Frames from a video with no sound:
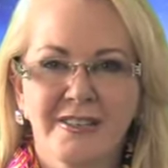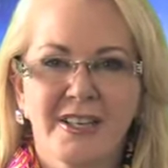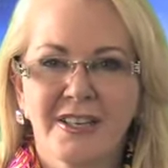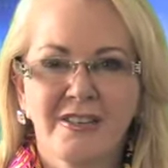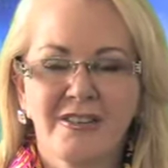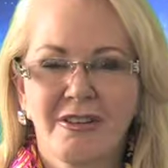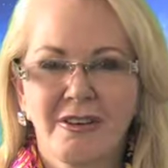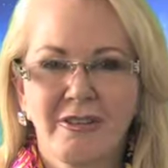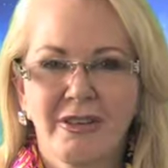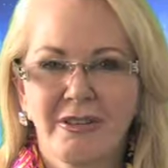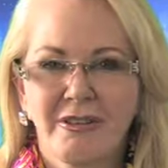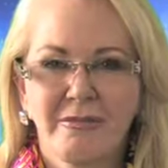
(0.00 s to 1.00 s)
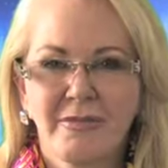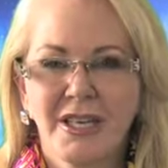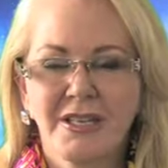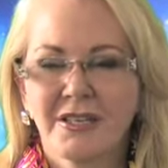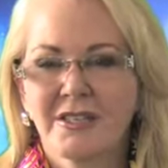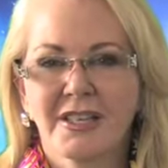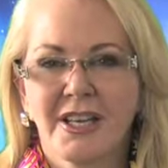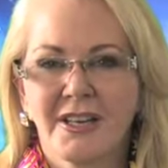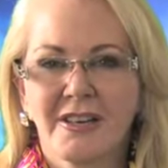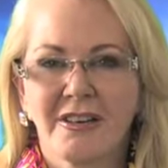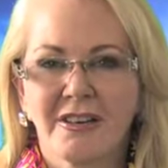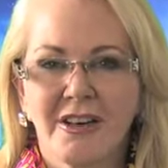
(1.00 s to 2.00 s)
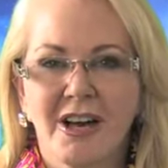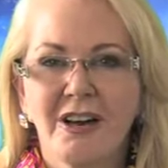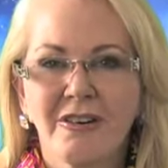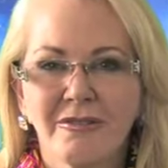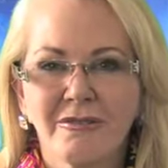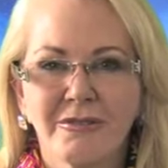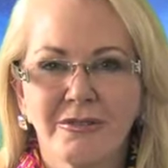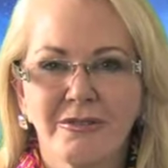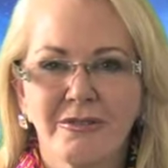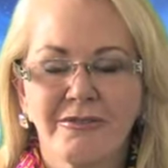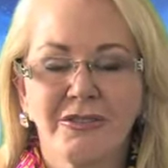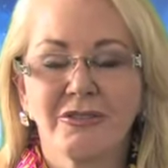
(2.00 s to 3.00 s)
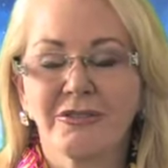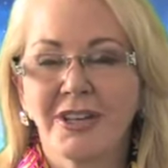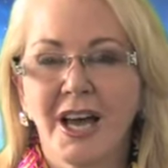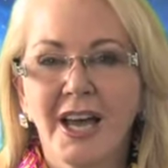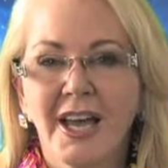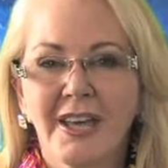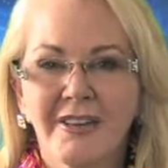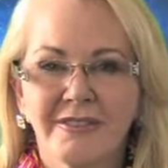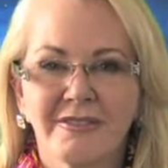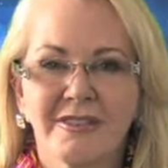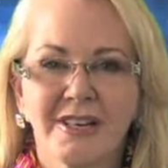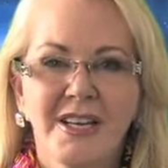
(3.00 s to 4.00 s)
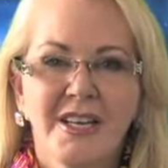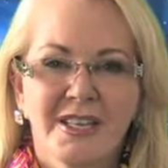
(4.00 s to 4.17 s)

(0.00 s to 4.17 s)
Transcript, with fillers: Like, you know, eh, you may just get a cold or feel tired or,